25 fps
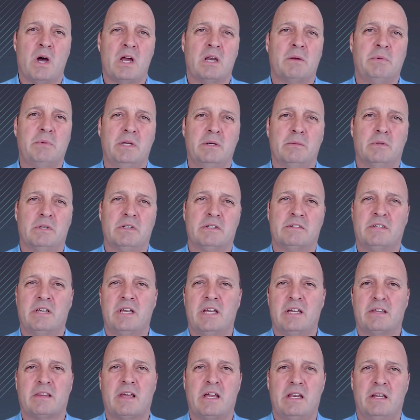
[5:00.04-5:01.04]
to be able to
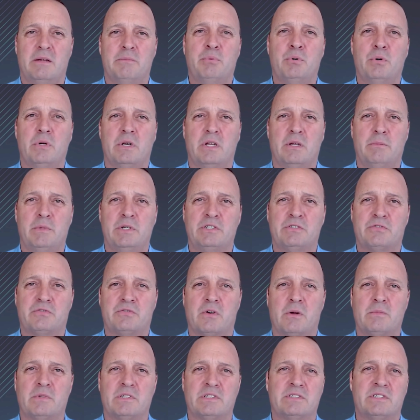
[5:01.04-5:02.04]
take that input image
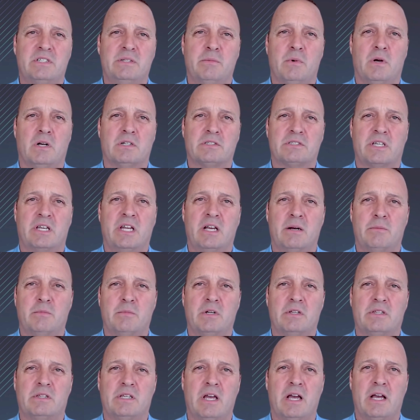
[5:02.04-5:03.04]
from the CMOS camera
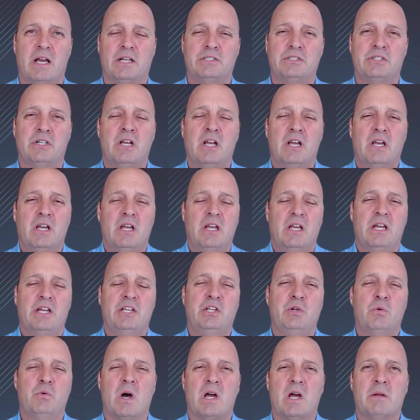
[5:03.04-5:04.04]
at the edge, and
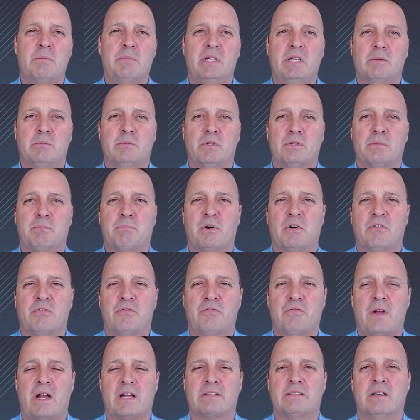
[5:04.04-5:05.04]
you want to be able to
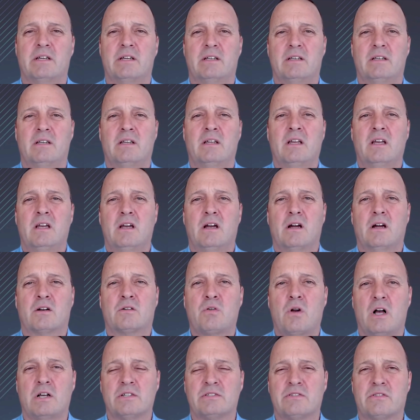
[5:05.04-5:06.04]
perfect it
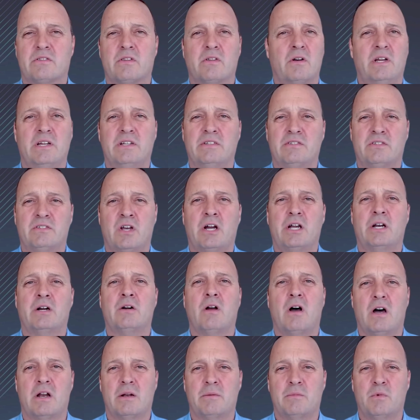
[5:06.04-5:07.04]
across the entire
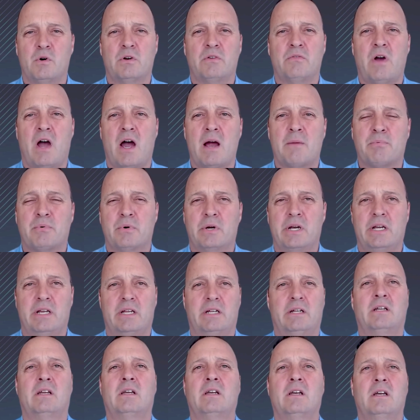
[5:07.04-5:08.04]
automotive
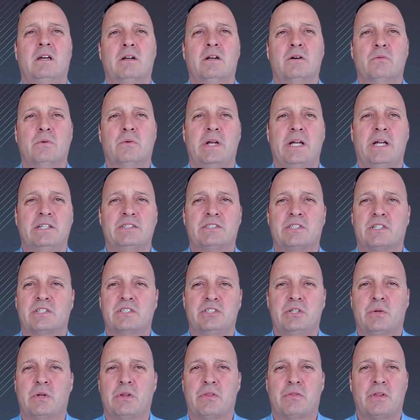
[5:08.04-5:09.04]
operating range. Because
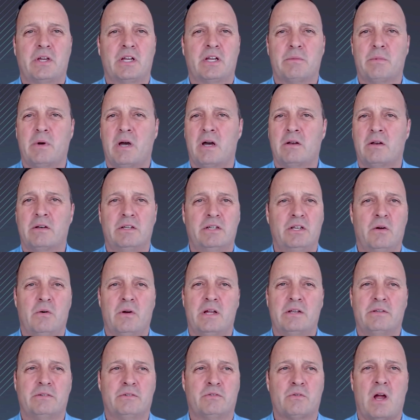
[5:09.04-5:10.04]
you can think about you know,
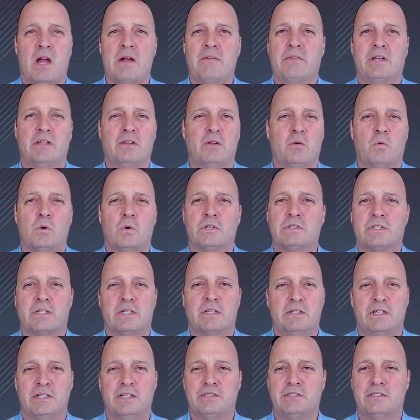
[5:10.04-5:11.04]
driving in the worst
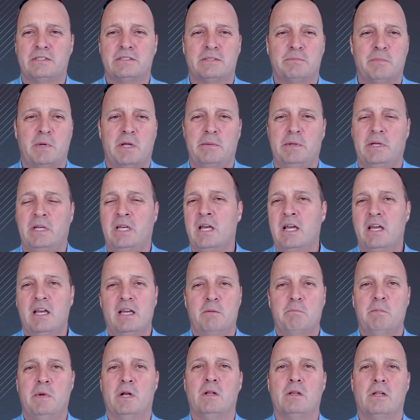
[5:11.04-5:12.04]
conditions, maybe
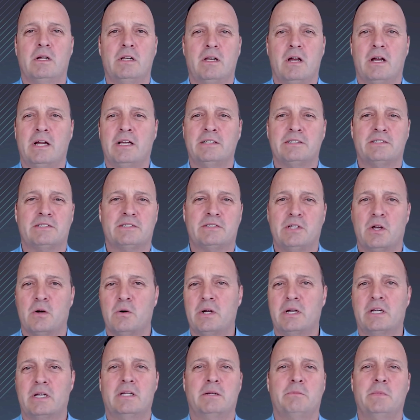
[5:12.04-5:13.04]
middle of night
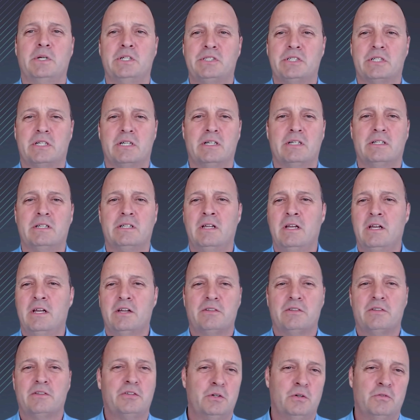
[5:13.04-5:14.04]
snowing in Michigan
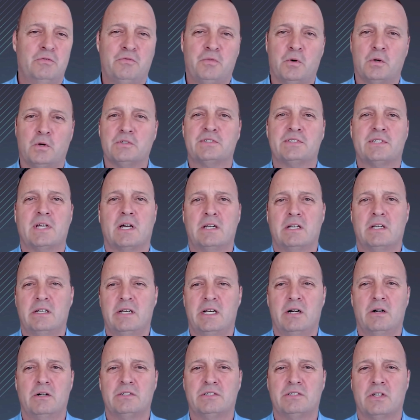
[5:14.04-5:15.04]
to full sun in
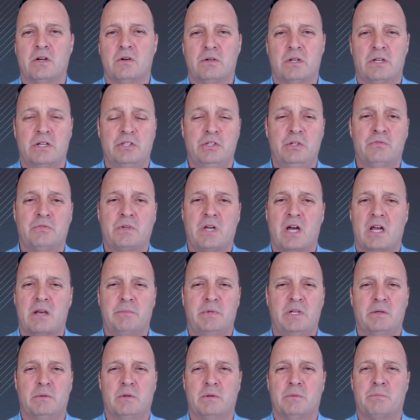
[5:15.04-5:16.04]
Arizona, and you've got to
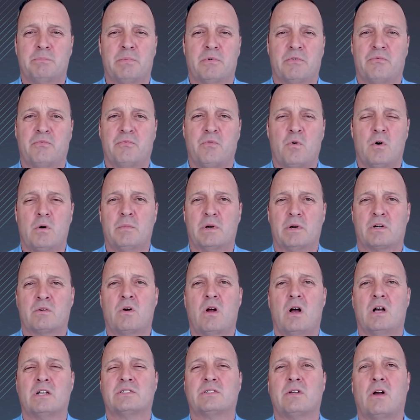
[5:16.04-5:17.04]
be able to perform
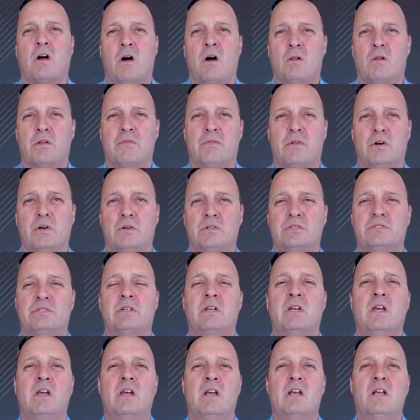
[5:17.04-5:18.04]
across all of those
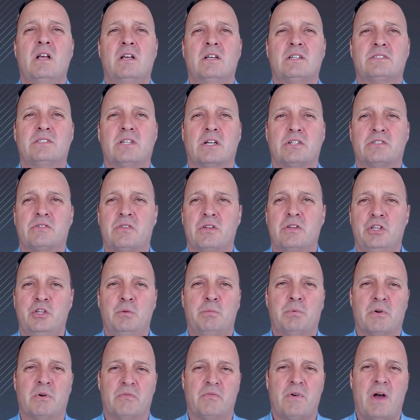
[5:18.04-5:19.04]
such that
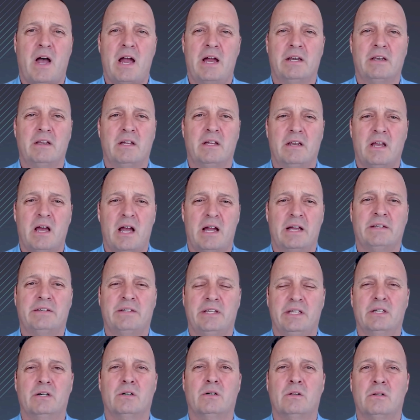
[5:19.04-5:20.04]
you provide an
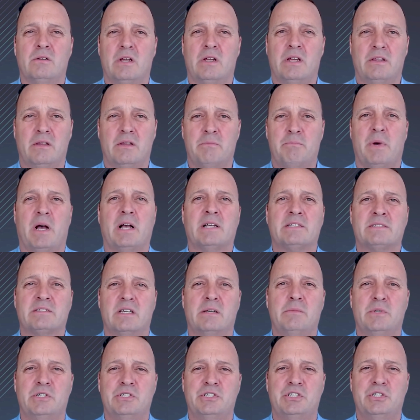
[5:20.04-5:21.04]
ideal and the best
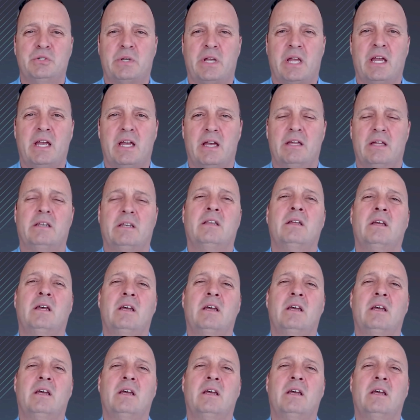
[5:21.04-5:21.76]
image you can